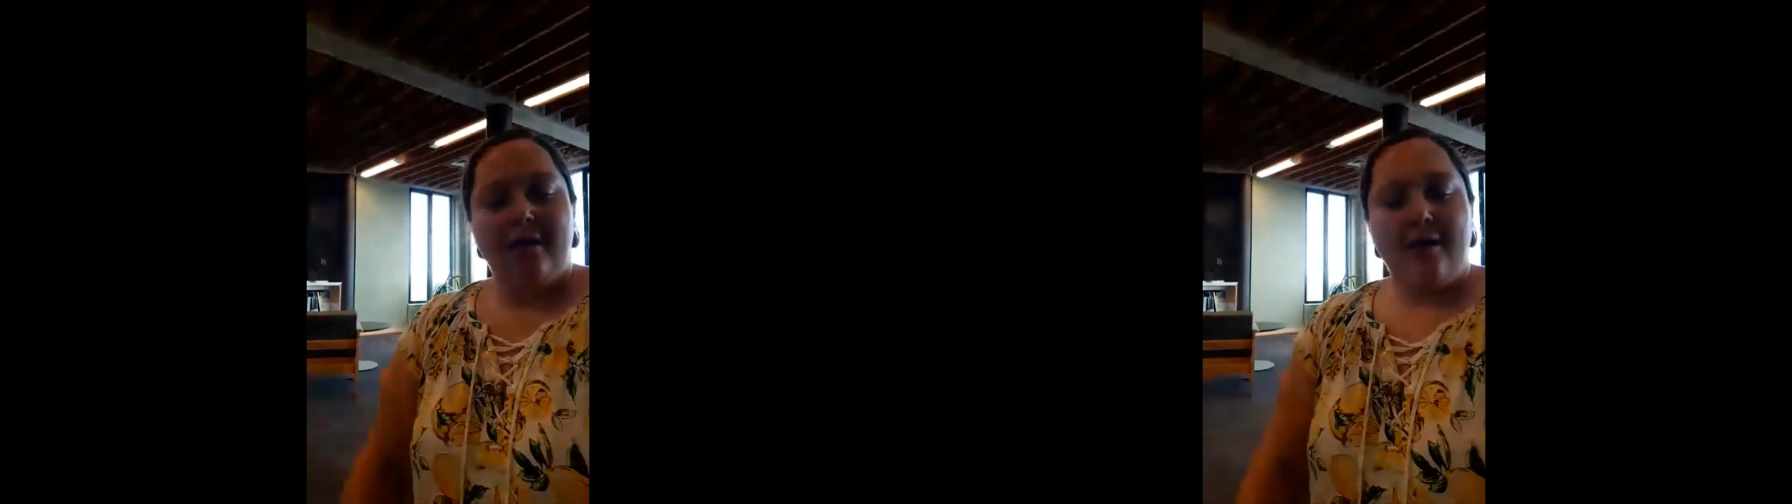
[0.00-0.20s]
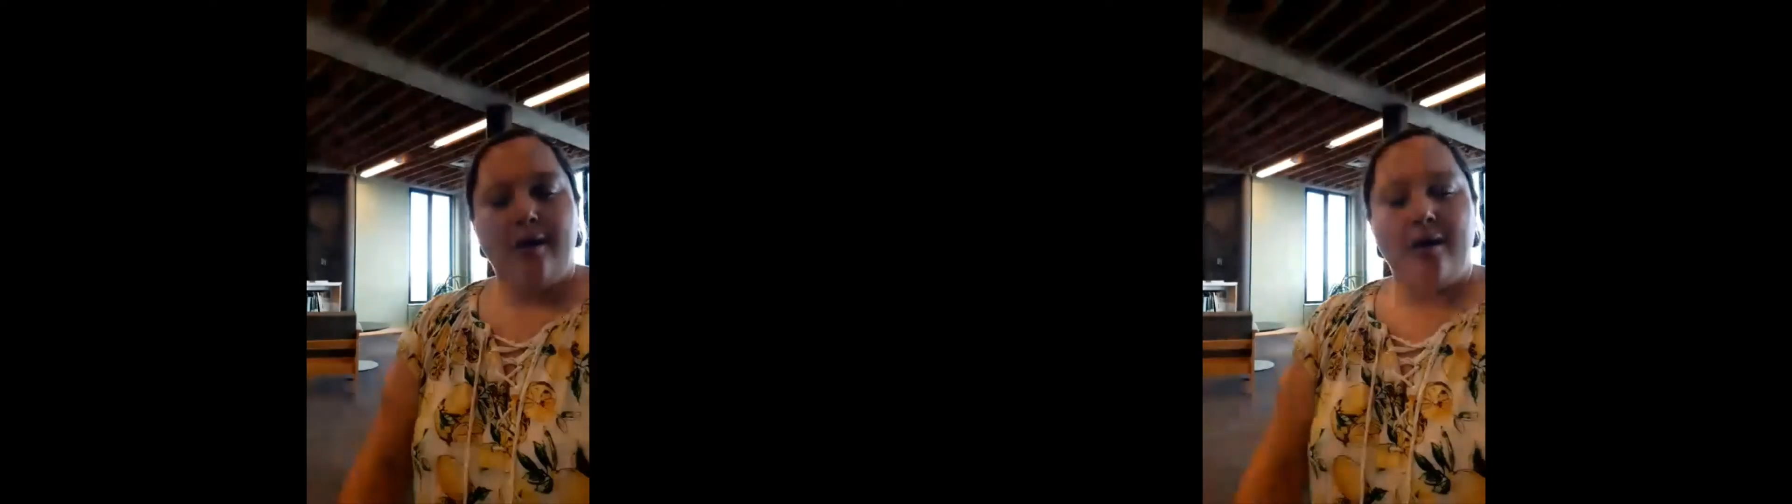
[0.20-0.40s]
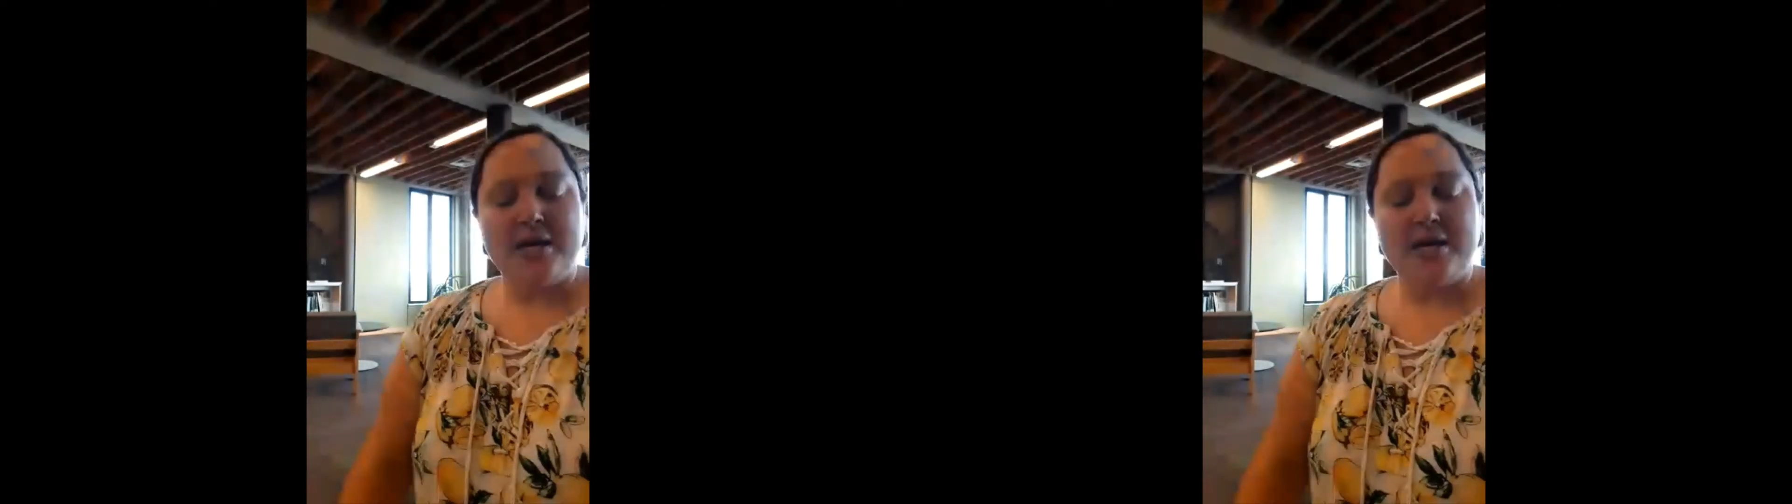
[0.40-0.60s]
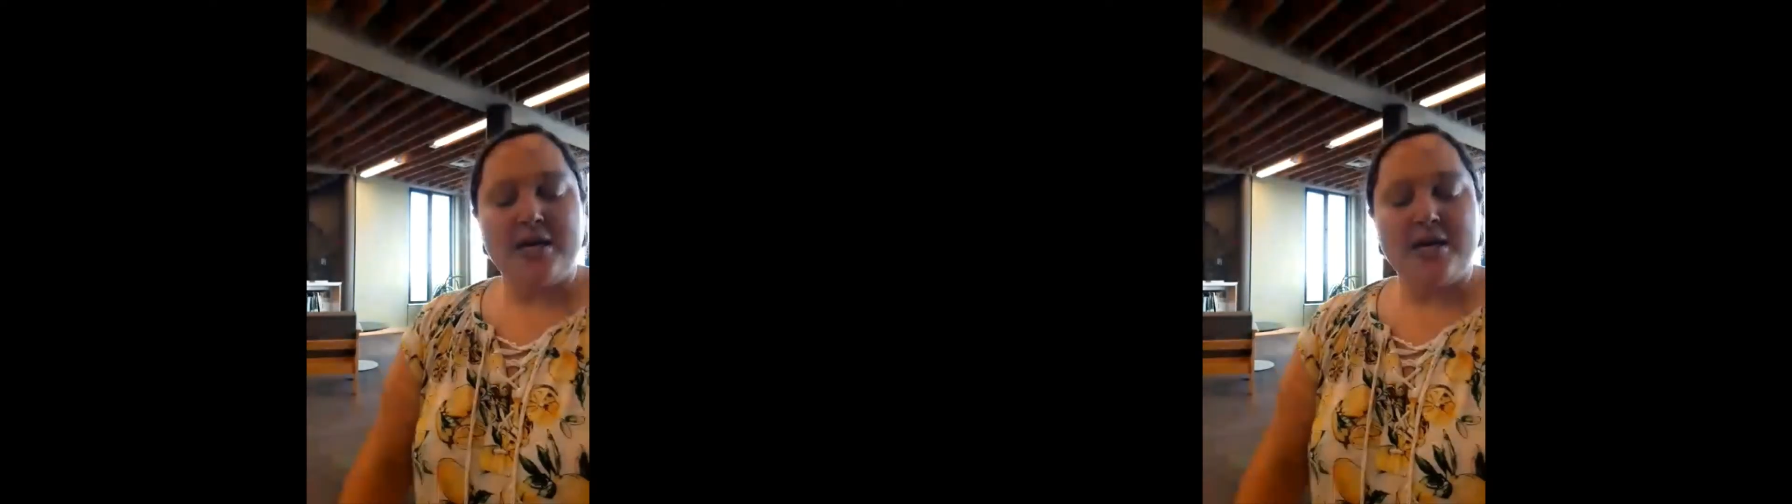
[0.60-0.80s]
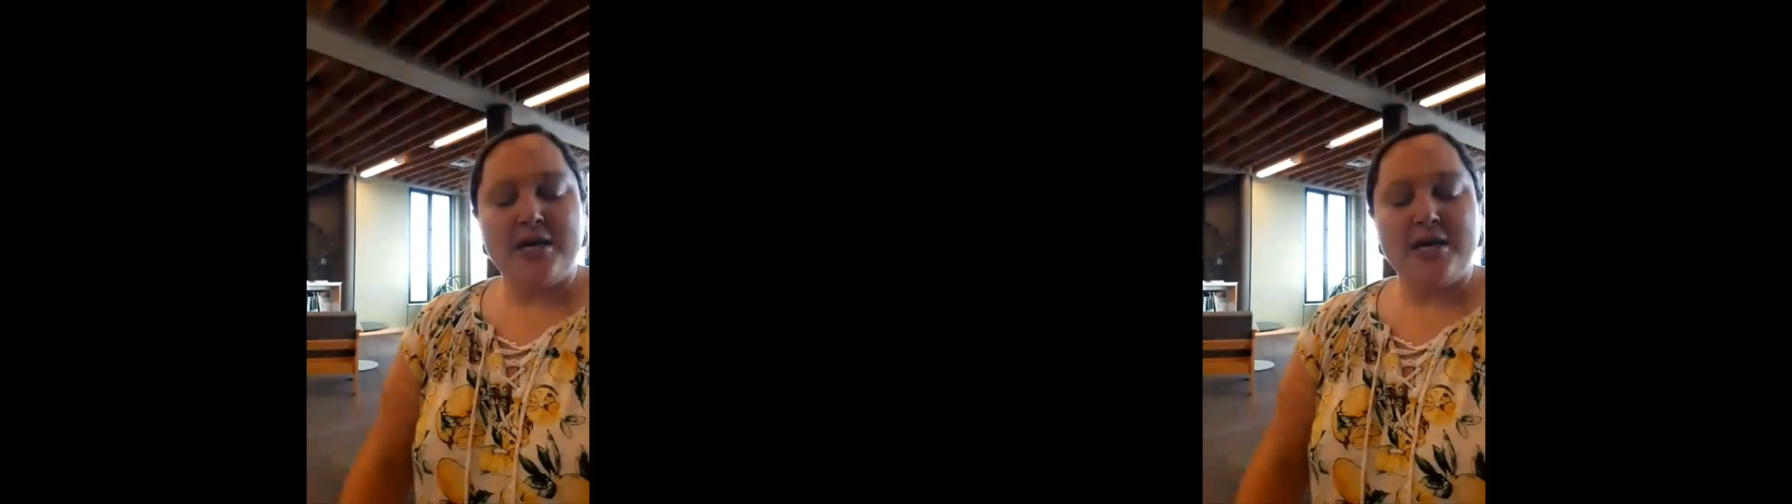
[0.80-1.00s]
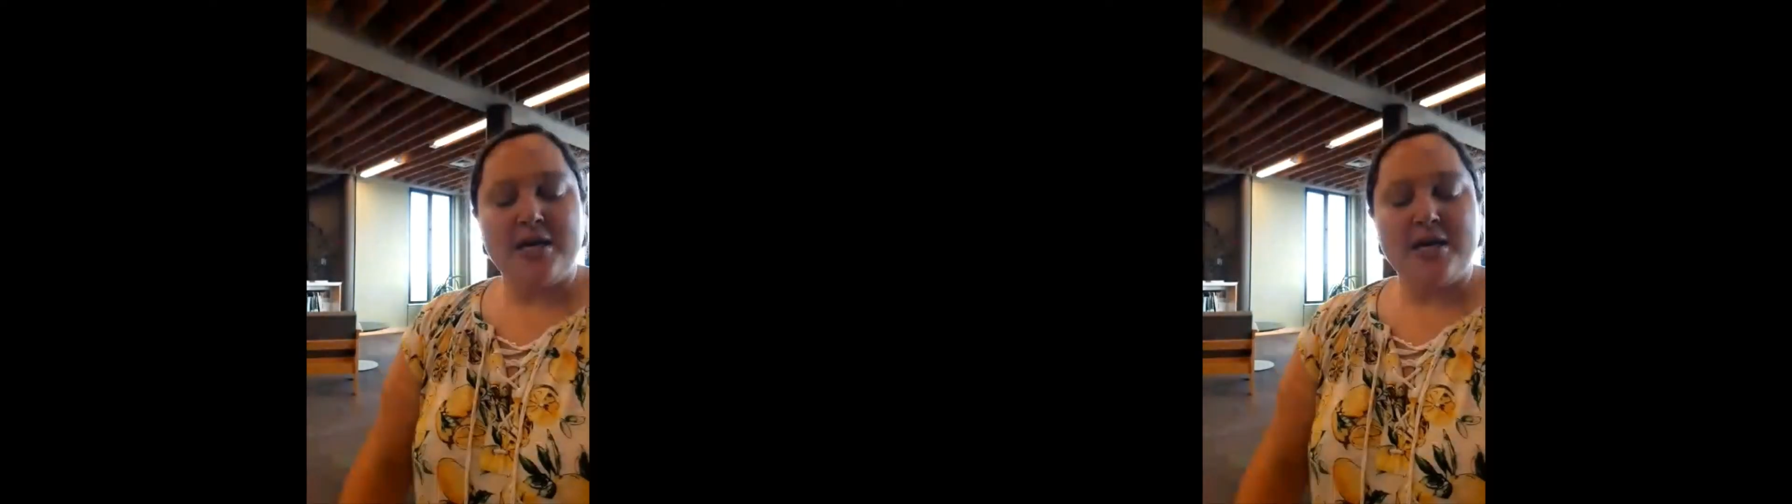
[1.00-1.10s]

Sure that you